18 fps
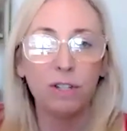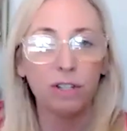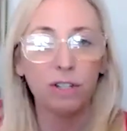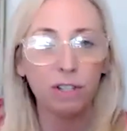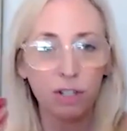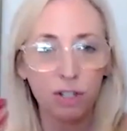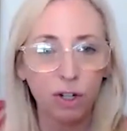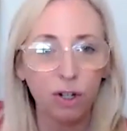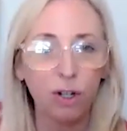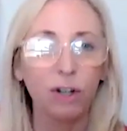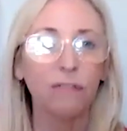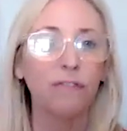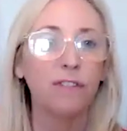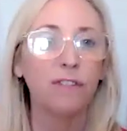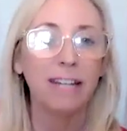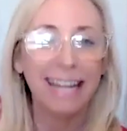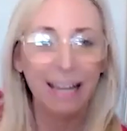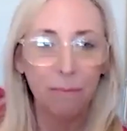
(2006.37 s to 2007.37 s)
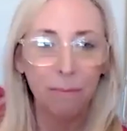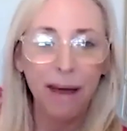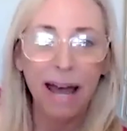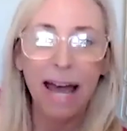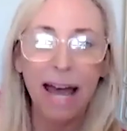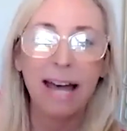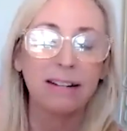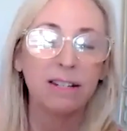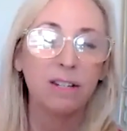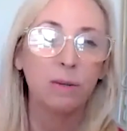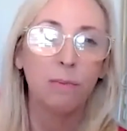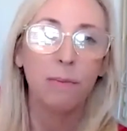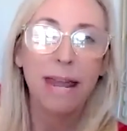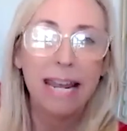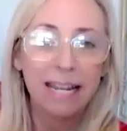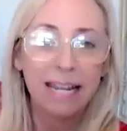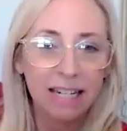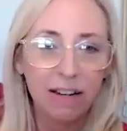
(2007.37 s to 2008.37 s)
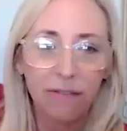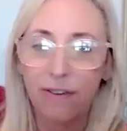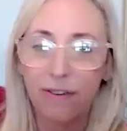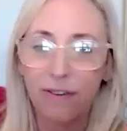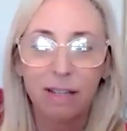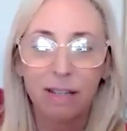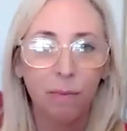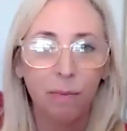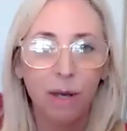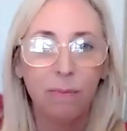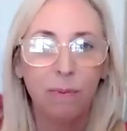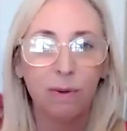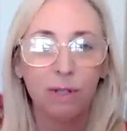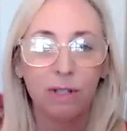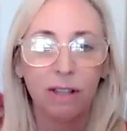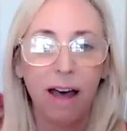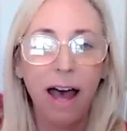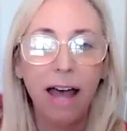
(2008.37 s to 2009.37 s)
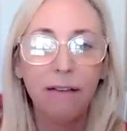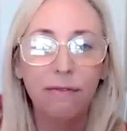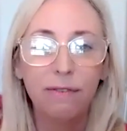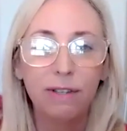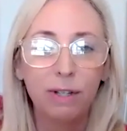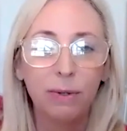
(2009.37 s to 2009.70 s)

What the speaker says: to serve, to impact, to make a difference in people's lives.